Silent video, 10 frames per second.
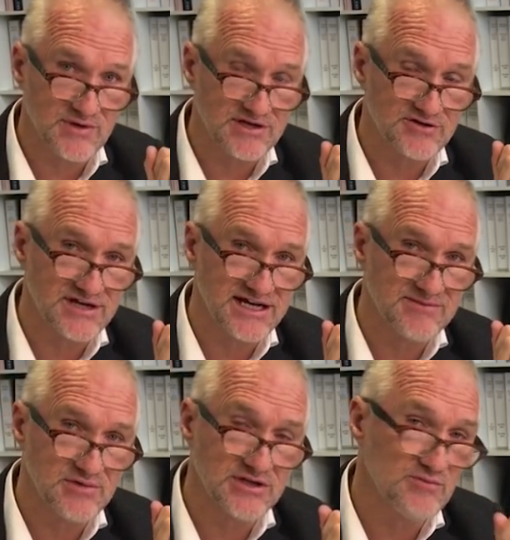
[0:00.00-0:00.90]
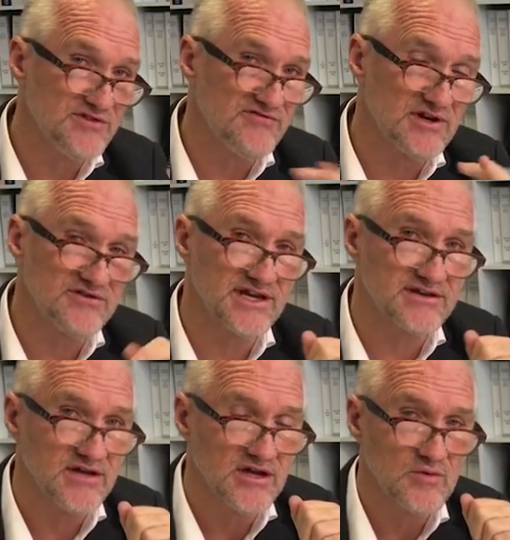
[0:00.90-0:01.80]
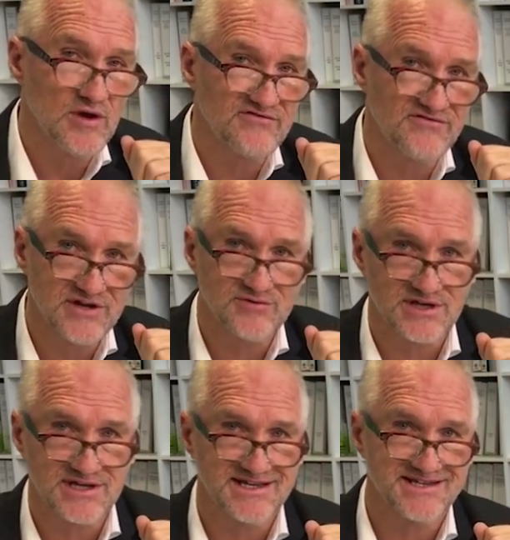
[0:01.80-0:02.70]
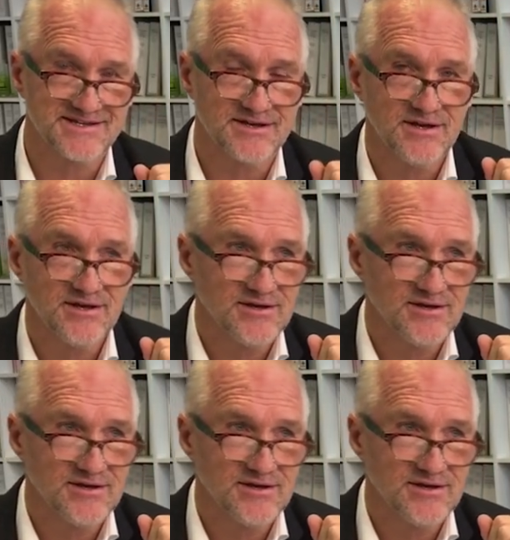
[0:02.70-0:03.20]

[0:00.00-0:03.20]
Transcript: to one hundred eighty mil, and we find that quite frequently is